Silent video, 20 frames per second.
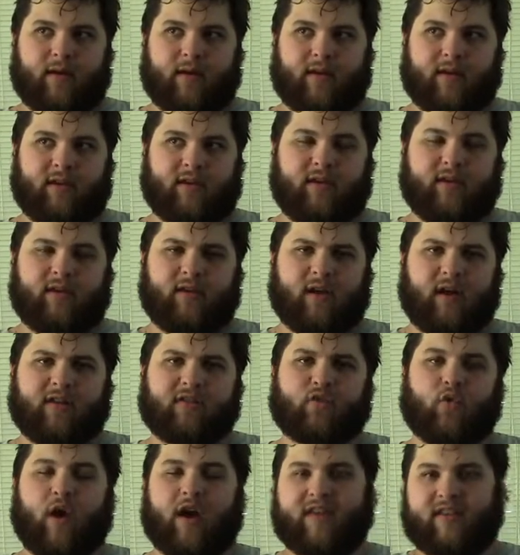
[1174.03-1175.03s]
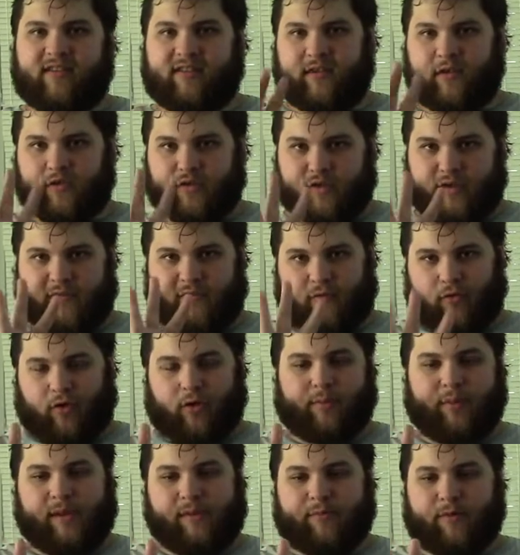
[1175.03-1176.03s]
a squad is usually four
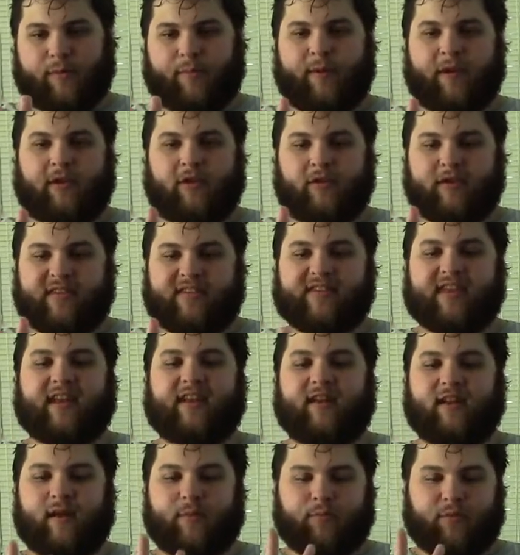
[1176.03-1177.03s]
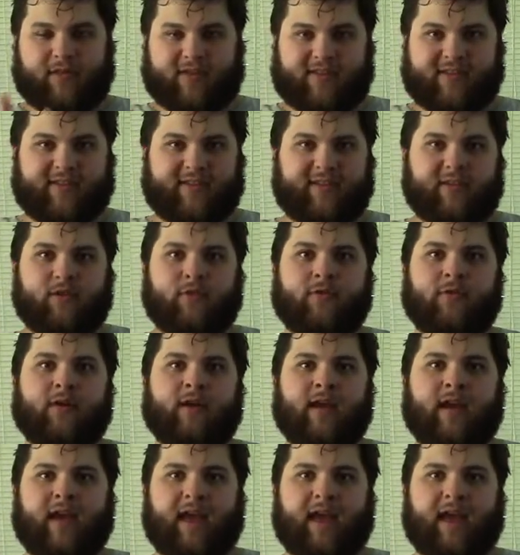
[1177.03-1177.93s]
people but you can set it up with two